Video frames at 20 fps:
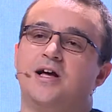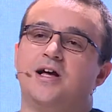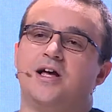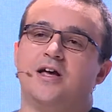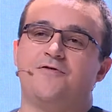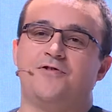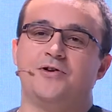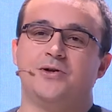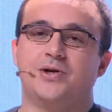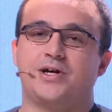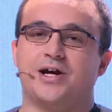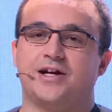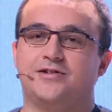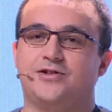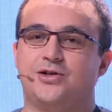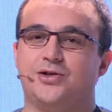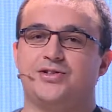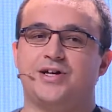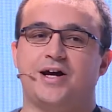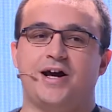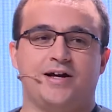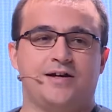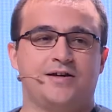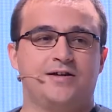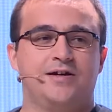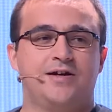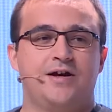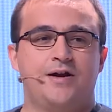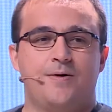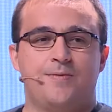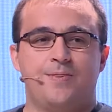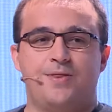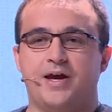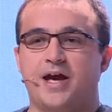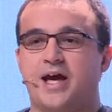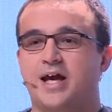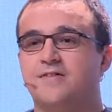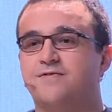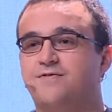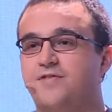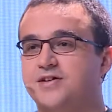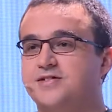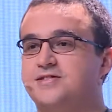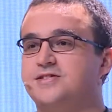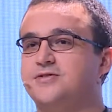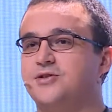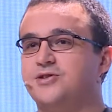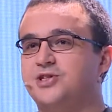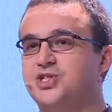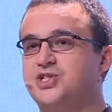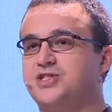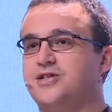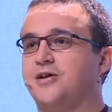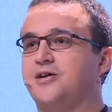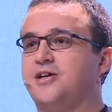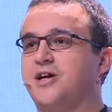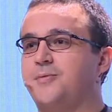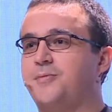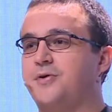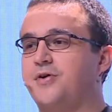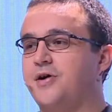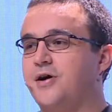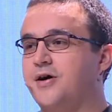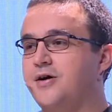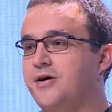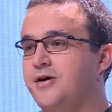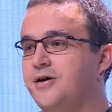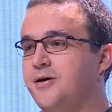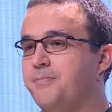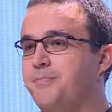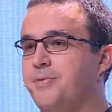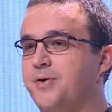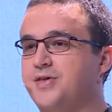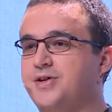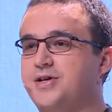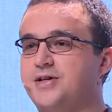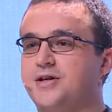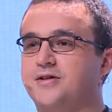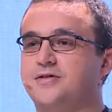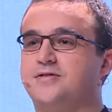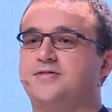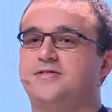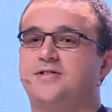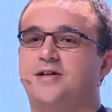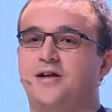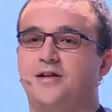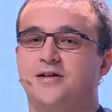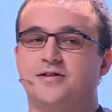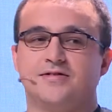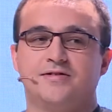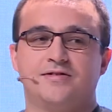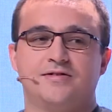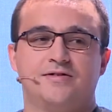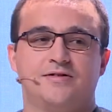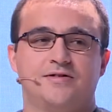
If you look at Kodak, they invented the digital camera, but they didn't sell it.